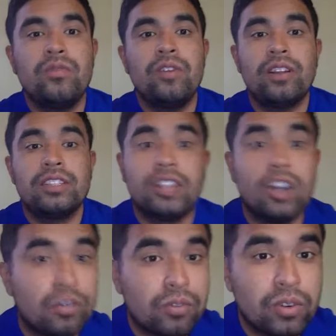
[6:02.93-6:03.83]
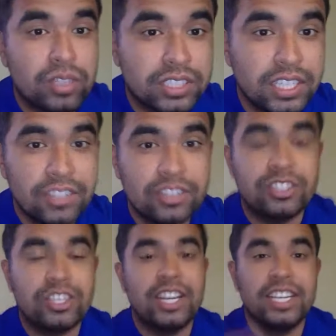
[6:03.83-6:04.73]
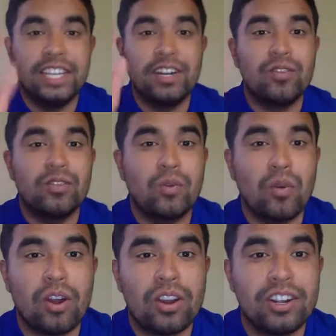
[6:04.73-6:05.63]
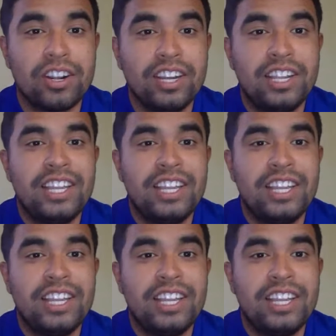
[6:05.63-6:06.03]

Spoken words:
gone to the golf course and you're trying to hit it over the water,